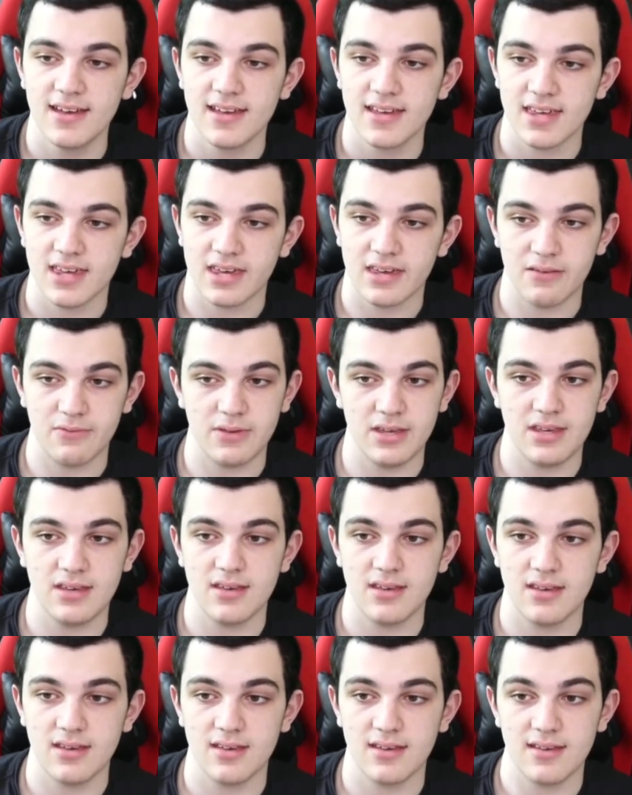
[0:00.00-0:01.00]
Can
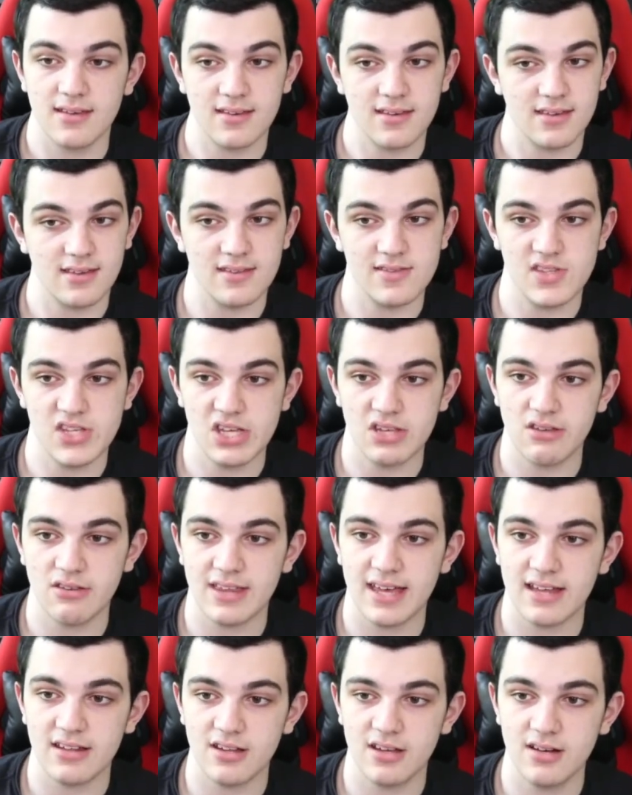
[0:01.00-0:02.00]
we continue
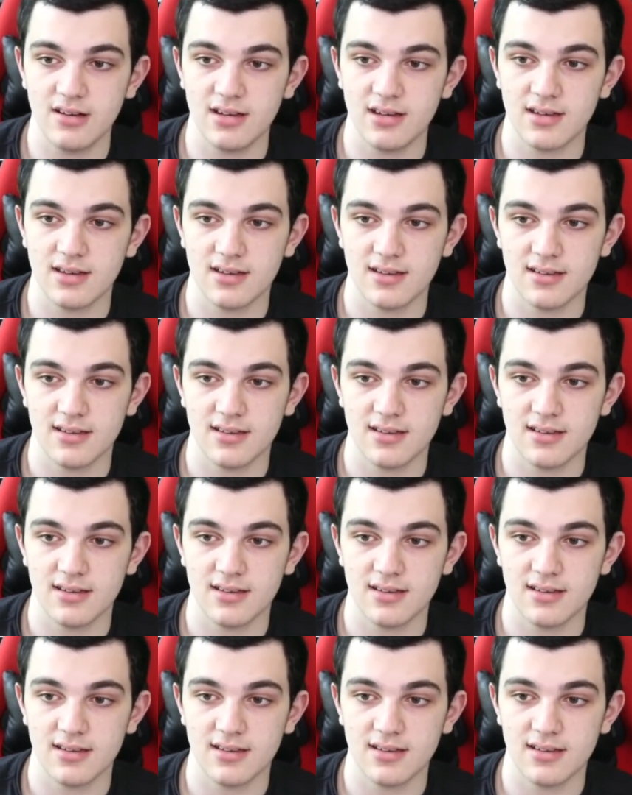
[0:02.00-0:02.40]
that luck